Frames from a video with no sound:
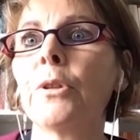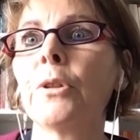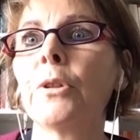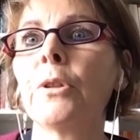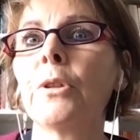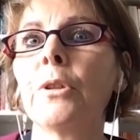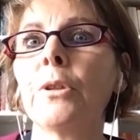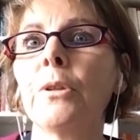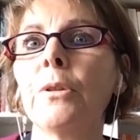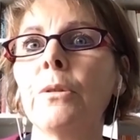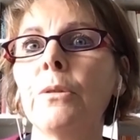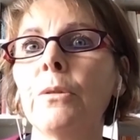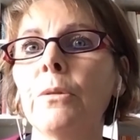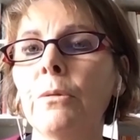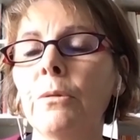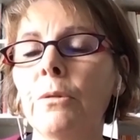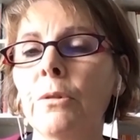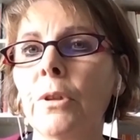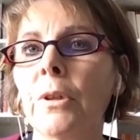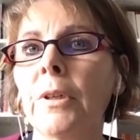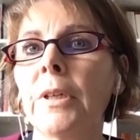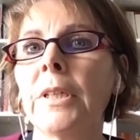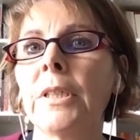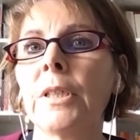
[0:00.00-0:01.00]
to
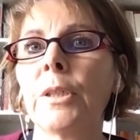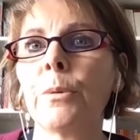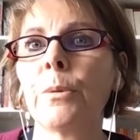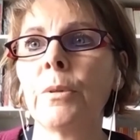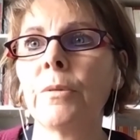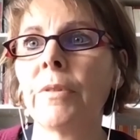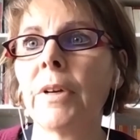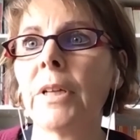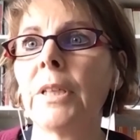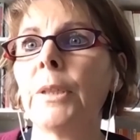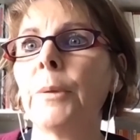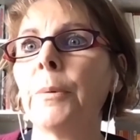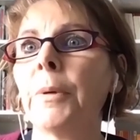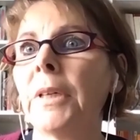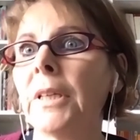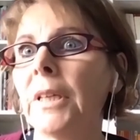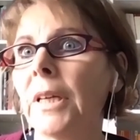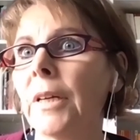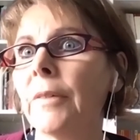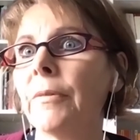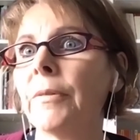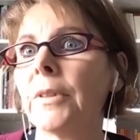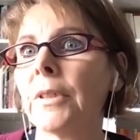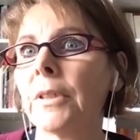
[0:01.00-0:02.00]
trying to evaluate
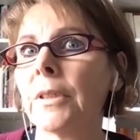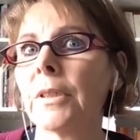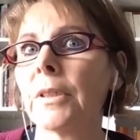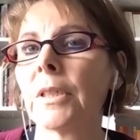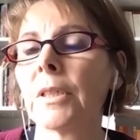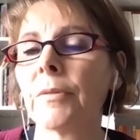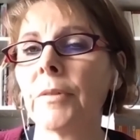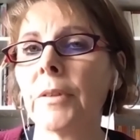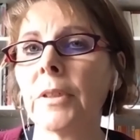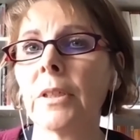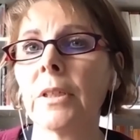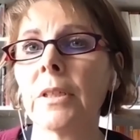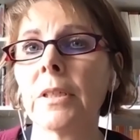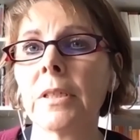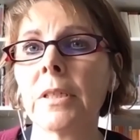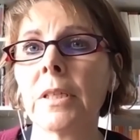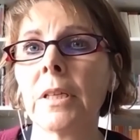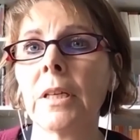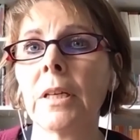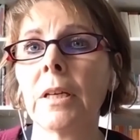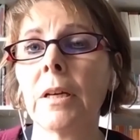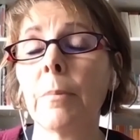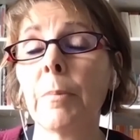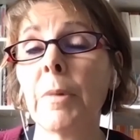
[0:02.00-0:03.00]
evidence for
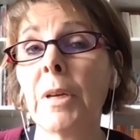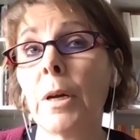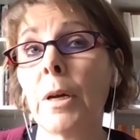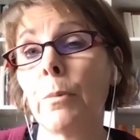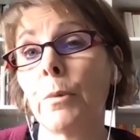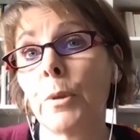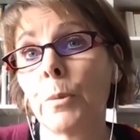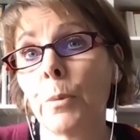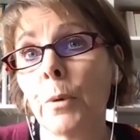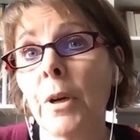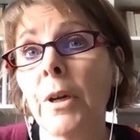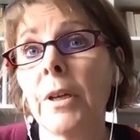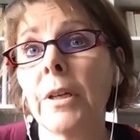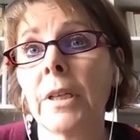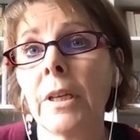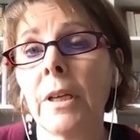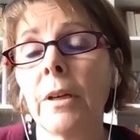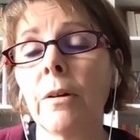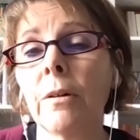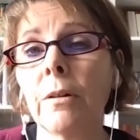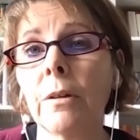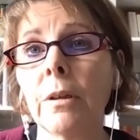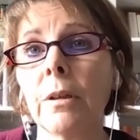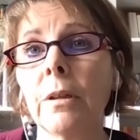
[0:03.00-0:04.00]
nursing. I mean, I was working
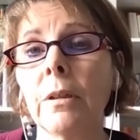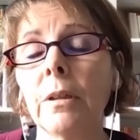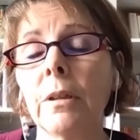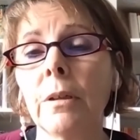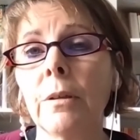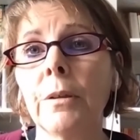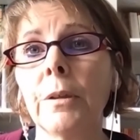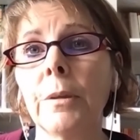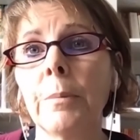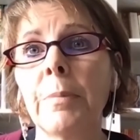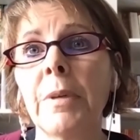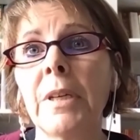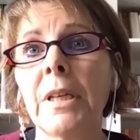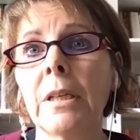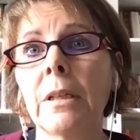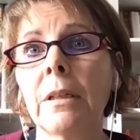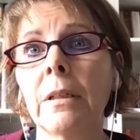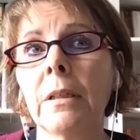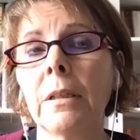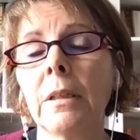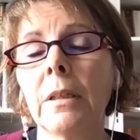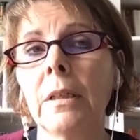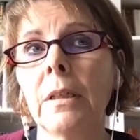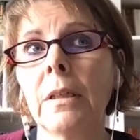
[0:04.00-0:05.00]
on a big
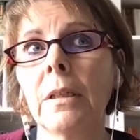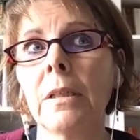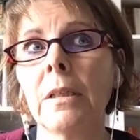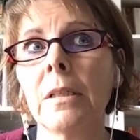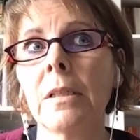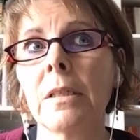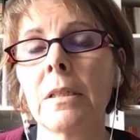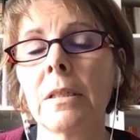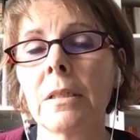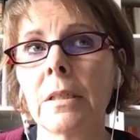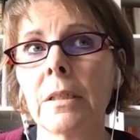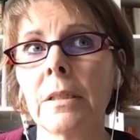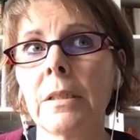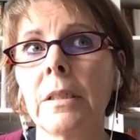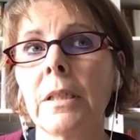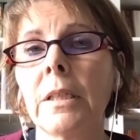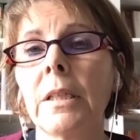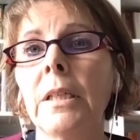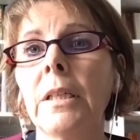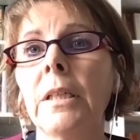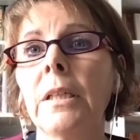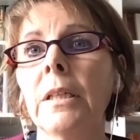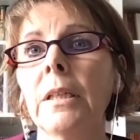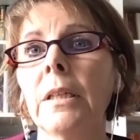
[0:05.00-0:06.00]

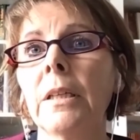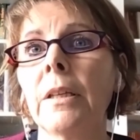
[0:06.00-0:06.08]
study.